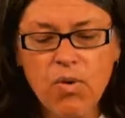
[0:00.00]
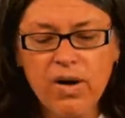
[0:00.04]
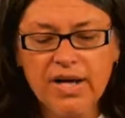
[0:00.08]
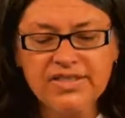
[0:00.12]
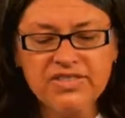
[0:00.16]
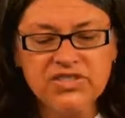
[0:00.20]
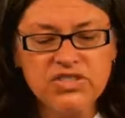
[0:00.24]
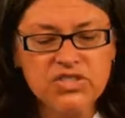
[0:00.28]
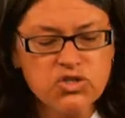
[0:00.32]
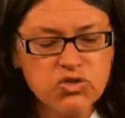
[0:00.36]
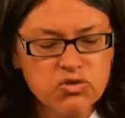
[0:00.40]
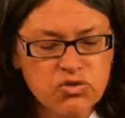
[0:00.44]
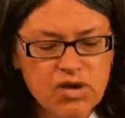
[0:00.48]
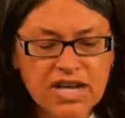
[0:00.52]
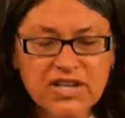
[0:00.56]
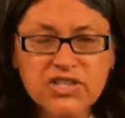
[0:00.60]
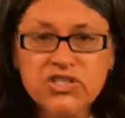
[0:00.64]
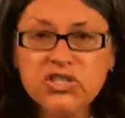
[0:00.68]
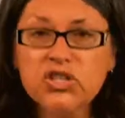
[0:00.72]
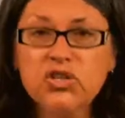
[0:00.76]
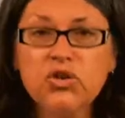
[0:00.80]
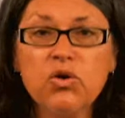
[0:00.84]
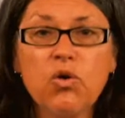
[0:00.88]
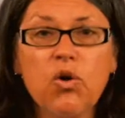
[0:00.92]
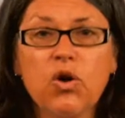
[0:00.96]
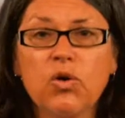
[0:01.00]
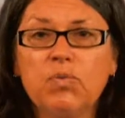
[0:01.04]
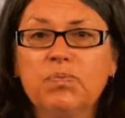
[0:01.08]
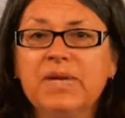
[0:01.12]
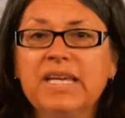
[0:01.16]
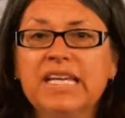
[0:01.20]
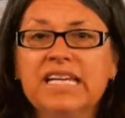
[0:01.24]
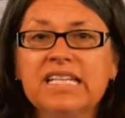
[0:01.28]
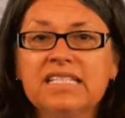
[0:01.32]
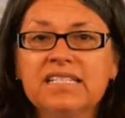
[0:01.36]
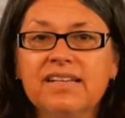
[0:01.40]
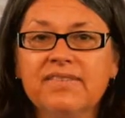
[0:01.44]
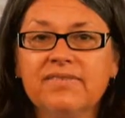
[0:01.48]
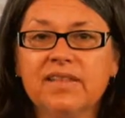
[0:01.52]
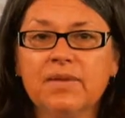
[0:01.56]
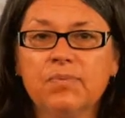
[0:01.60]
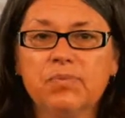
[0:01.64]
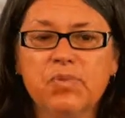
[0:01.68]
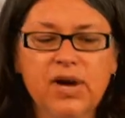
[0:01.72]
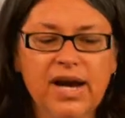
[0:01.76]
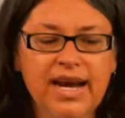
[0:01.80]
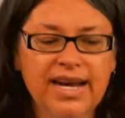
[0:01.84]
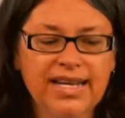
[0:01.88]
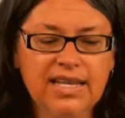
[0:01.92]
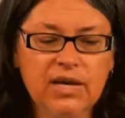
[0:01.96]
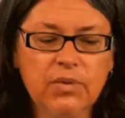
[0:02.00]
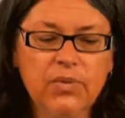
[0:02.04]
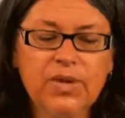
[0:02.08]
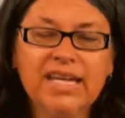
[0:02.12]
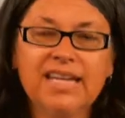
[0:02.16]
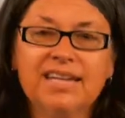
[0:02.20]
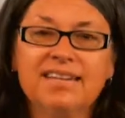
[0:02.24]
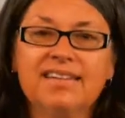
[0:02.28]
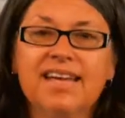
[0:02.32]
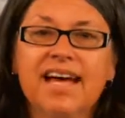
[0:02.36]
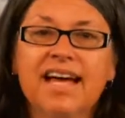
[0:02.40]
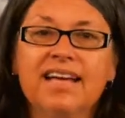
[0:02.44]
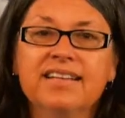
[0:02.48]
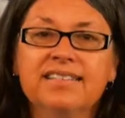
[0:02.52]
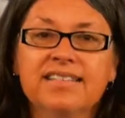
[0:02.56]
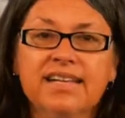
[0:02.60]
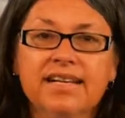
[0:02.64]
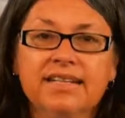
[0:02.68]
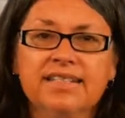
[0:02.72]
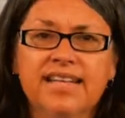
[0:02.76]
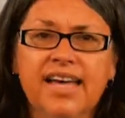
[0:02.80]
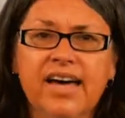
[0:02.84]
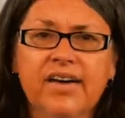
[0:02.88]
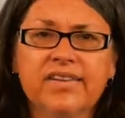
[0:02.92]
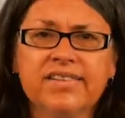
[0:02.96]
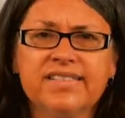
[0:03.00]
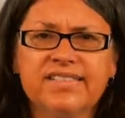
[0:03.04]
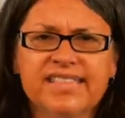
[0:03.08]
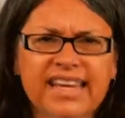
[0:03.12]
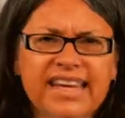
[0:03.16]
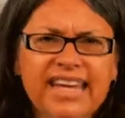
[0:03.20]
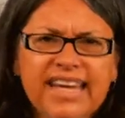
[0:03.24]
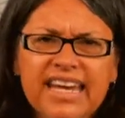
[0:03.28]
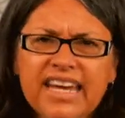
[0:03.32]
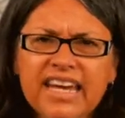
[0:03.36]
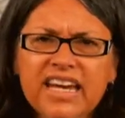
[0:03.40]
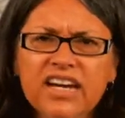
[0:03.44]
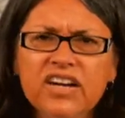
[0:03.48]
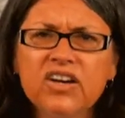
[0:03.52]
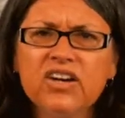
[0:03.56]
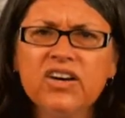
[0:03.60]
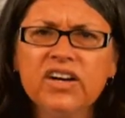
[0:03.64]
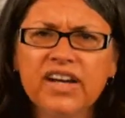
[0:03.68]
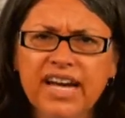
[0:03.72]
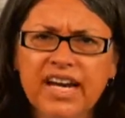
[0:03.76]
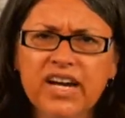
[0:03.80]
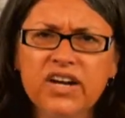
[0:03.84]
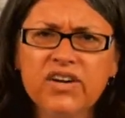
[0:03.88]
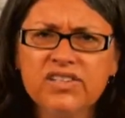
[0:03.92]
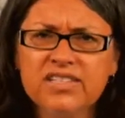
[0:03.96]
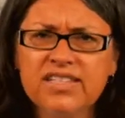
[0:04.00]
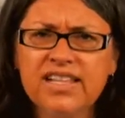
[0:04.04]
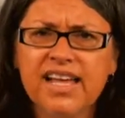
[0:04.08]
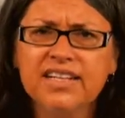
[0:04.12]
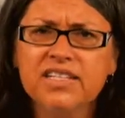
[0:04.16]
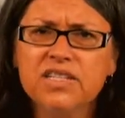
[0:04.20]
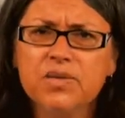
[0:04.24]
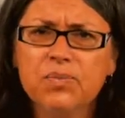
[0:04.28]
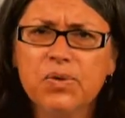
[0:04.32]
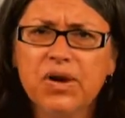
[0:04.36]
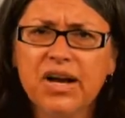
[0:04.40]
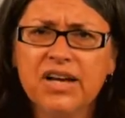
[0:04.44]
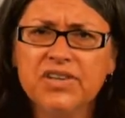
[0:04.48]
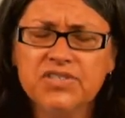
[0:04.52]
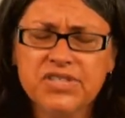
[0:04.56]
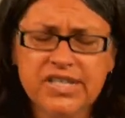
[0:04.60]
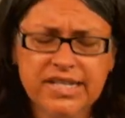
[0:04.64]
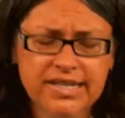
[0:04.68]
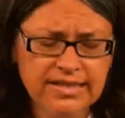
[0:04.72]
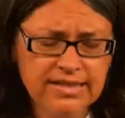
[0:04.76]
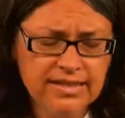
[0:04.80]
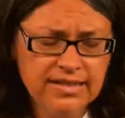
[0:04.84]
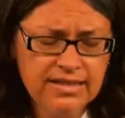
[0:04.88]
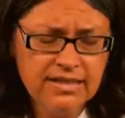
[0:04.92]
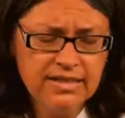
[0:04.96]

one structure or piece of the brain that we can dissect out and say, here's that depression.